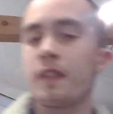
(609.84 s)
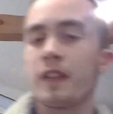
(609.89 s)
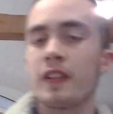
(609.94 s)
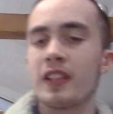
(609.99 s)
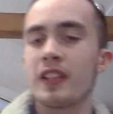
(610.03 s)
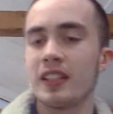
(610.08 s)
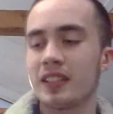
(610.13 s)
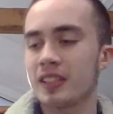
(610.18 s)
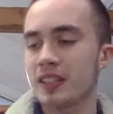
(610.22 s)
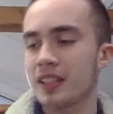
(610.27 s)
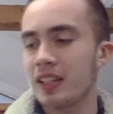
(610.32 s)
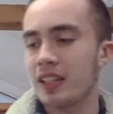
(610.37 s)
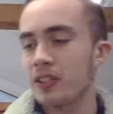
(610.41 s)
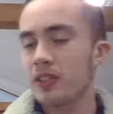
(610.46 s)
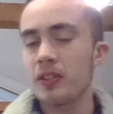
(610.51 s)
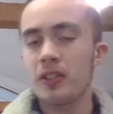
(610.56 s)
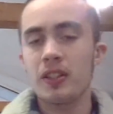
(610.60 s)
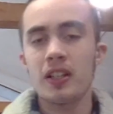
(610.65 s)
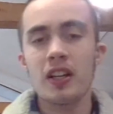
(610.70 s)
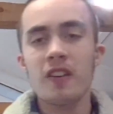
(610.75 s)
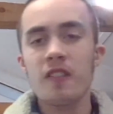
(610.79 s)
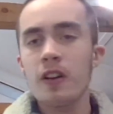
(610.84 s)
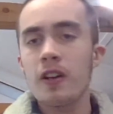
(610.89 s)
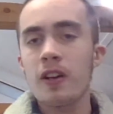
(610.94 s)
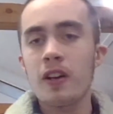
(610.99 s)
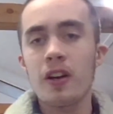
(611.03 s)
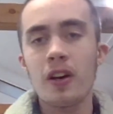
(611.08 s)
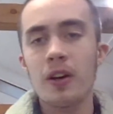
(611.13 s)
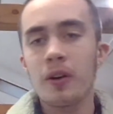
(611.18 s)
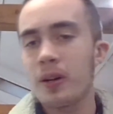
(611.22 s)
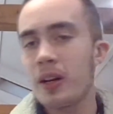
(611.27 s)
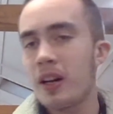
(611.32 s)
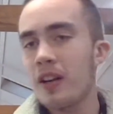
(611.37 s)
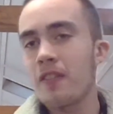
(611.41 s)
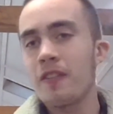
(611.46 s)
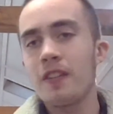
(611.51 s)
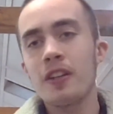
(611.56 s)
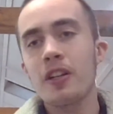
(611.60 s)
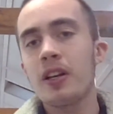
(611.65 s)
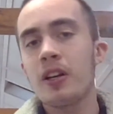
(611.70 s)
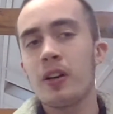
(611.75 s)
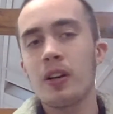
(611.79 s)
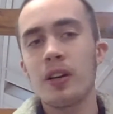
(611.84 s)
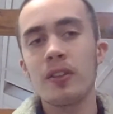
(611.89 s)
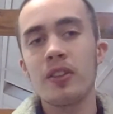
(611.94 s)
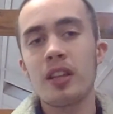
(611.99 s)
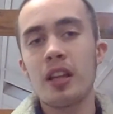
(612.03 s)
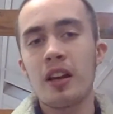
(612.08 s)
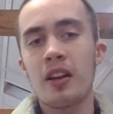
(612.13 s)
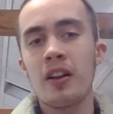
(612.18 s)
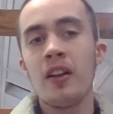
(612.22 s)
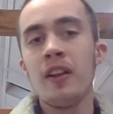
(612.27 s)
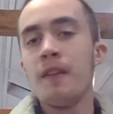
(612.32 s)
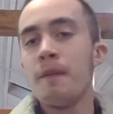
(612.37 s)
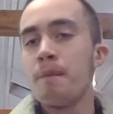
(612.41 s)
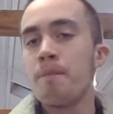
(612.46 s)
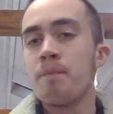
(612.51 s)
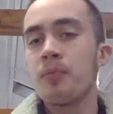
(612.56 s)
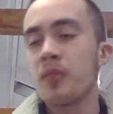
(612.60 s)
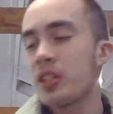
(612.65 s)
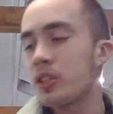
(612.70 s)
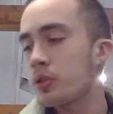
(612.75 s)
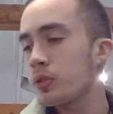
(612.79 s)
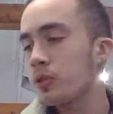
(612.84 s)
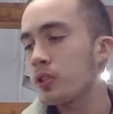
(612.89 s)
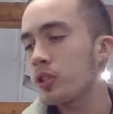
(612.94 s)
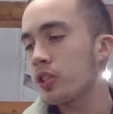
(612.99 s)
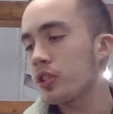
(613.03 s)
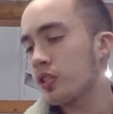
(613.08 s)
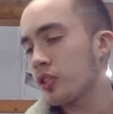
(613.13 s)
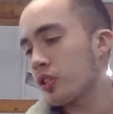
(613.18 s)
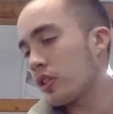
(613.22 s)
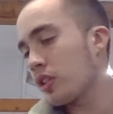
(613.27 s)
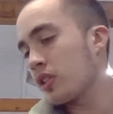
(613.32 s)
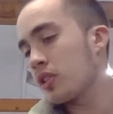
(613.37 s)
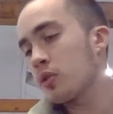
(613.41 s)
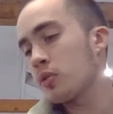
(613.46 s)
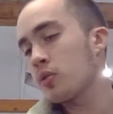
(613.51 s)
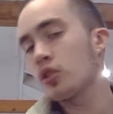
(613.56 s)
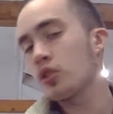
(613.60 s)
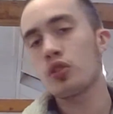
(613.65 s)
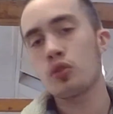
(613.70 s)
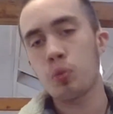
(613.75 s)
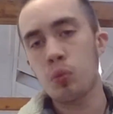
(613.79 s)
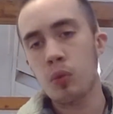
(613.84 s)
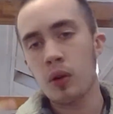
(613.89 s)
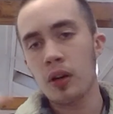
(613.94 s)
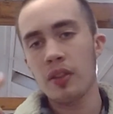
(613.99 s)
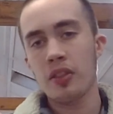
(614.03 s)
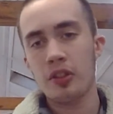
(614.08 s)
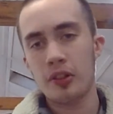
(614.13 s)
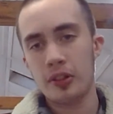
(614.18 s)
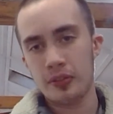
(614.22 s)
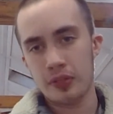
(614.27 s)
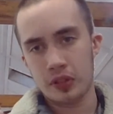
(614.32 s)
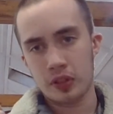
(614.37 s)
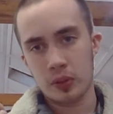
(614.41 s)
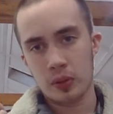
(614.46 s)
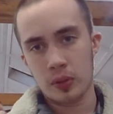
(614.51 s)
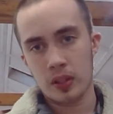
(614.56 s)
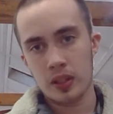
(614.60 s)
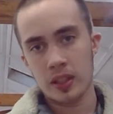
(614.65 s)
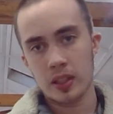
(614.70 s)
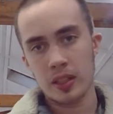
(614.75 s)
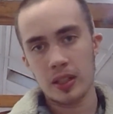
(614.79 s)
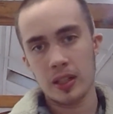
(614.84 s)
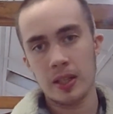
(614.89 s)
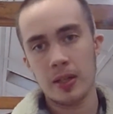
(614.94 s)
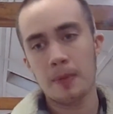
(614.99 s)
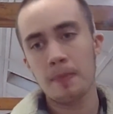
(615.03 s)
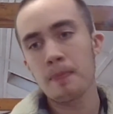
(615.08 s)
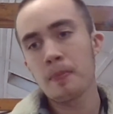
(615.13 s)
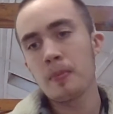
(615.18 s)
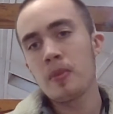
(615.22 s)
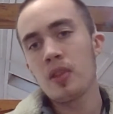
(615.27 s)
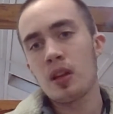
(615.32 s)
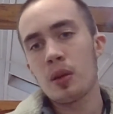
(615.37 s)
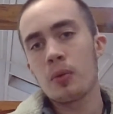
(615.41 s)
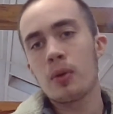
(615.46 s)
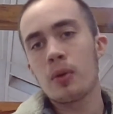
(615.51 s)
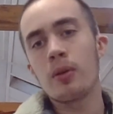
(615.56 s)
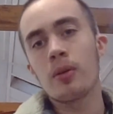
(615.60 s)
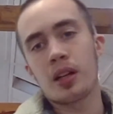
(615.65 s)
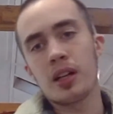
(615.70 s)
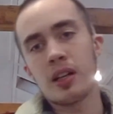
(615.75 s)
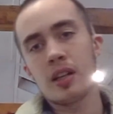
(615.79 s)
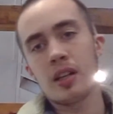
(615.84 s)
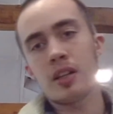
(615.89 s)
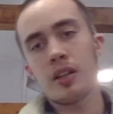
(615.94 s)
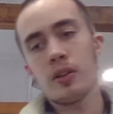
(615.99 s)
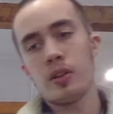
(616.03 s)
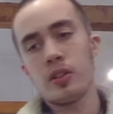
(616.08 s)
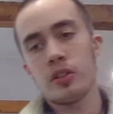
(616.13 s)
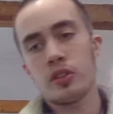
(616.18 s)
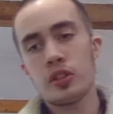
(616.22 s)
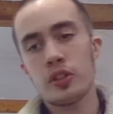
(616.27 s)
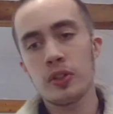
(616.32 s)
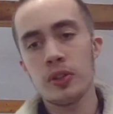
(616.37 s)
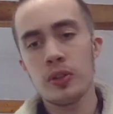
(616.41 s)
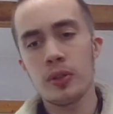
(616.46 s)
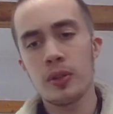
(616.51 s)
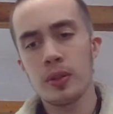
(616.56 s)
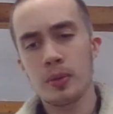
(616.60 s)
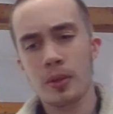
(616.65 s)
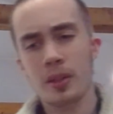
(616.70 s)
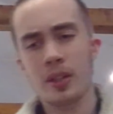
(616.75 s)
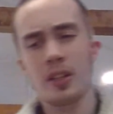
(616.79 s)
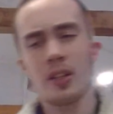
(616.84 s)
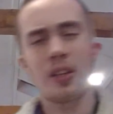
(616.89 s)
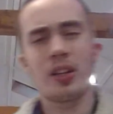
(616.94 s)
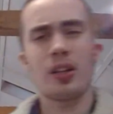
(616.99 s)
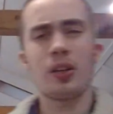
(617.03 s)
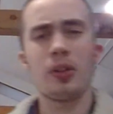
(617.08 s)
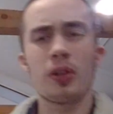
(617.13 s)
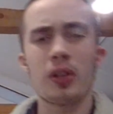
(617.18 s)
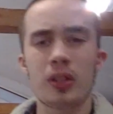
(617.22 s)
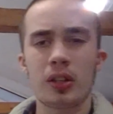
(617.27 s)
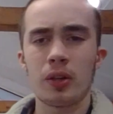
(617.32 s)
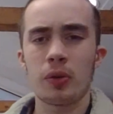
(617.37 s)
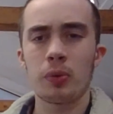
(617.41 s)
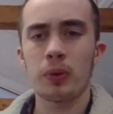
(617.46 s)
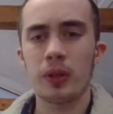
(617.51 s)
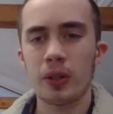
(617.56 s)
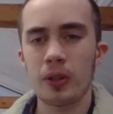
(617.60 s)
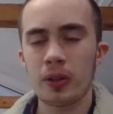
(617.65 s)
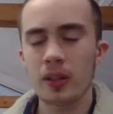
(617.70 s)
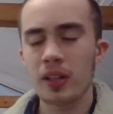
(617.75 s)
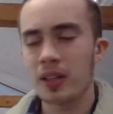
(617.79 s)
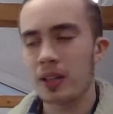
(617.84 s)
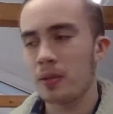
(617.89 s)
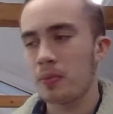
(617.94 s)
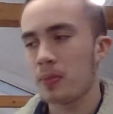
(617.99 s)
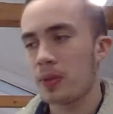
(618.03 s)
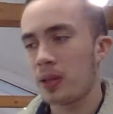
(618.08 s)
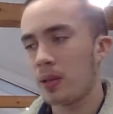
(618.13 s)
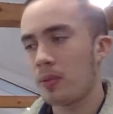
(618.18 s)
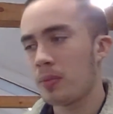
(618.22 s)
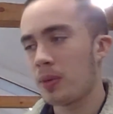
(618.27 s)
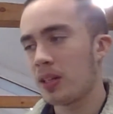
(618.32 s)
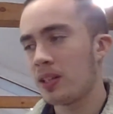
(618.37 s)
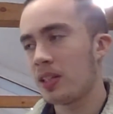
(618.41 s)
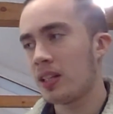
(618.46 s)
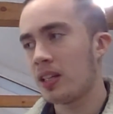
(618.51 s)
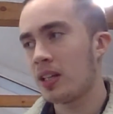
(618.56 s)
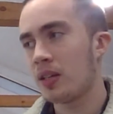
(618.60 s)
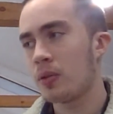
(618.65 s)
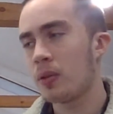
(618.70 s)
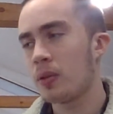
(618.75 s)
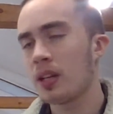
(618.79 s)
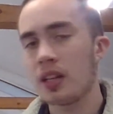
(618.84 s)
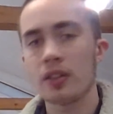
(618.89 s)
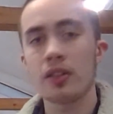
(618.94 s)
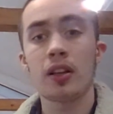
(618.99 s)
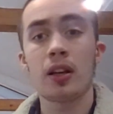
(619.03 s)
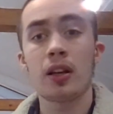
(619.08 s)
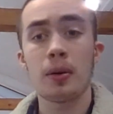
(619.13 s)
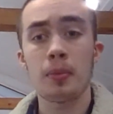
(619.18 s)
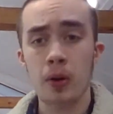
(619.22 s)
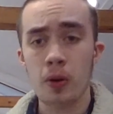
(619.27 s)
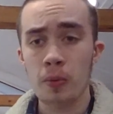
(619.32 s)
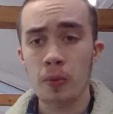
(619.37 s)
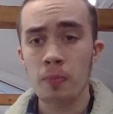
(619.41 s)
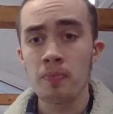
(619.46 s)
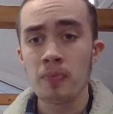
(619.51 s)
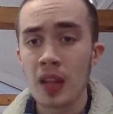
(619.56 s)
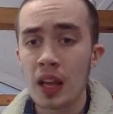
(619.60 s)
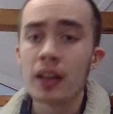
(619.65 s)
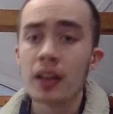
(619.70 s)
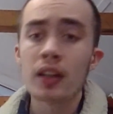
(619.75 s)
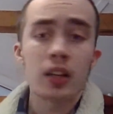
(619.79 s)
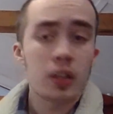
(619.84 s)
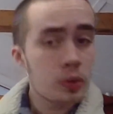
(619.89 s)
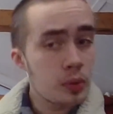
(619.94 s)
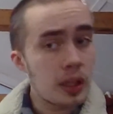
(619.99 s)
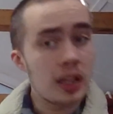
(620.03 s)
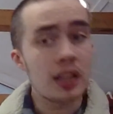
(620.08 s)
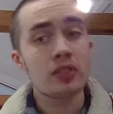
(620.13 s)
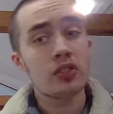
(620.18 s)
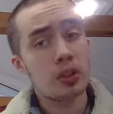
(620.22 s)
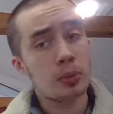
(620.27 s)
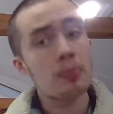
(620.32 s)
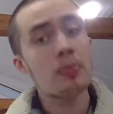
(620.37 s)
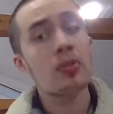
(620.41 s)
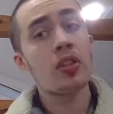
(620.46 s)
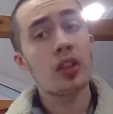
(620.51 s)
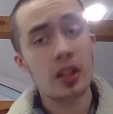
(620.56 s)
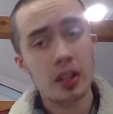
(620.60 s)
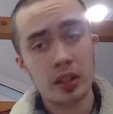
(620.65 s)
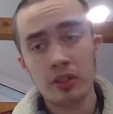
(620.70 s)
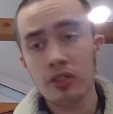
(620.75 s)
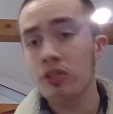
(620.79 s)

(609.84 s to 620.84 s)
these things. You never know. Whenever you go out there, this was just one thrift store today. We were gonna go to two, and we're gonna go to Goodwill, and then me and my dad we had to come home because we had some things.